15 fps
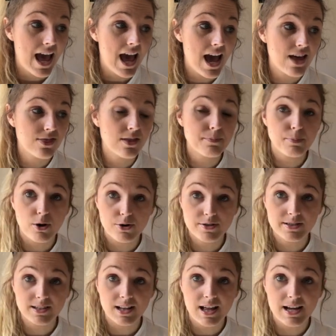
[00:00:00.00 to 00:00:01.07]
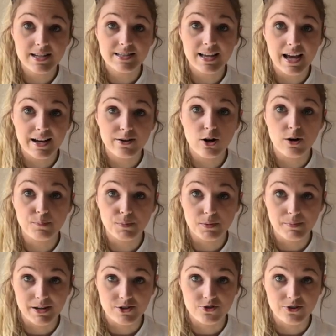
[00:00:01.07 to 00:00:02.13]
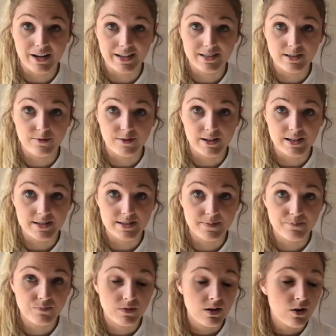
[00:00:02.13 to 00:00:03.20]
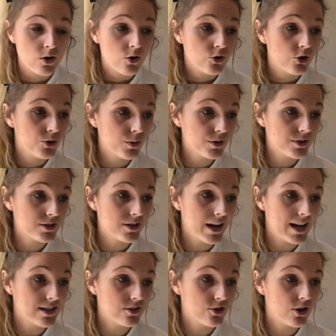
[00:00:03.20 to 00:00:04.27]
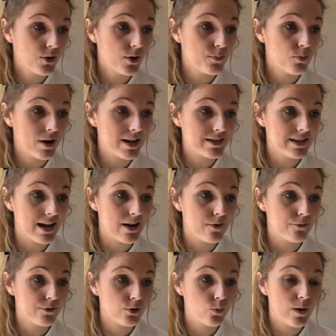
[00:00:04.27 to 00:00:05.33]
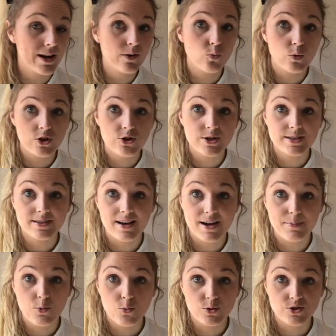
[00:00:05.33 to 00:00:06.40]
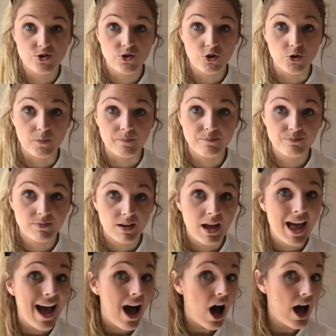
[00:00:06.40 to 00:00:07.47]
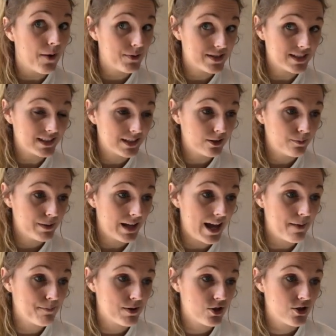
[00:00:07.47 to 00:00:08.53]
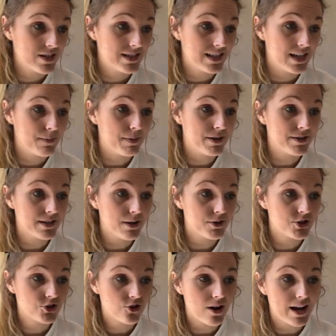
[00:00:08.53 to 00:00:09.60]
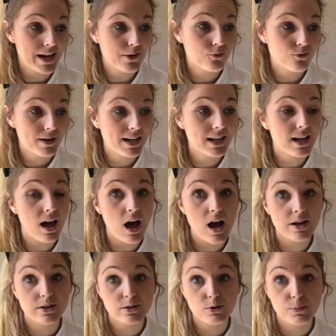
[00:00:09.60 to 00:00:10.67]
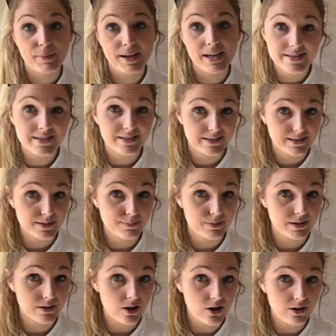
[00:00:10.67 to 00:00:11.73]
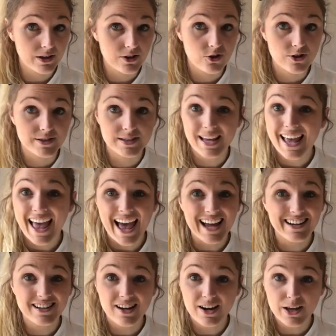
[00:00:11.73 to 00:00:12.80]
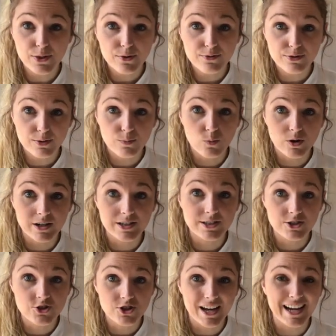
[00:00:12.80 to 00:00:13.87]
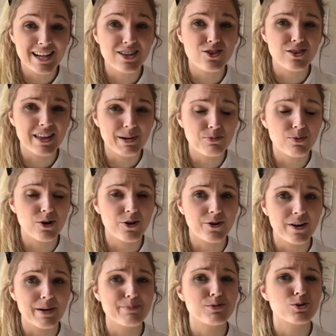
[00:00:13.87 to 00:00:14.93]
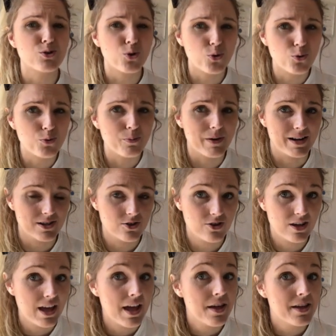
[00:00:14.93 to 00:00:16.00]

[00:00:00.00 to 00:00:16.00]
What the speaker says: and the post-class and complementary activities. You also had to show a breakdown for when which assignment was due. I was a little bit ambitious here because I was trying really hard to appease the discipline colleges, and neither of them wanted to change their program too much.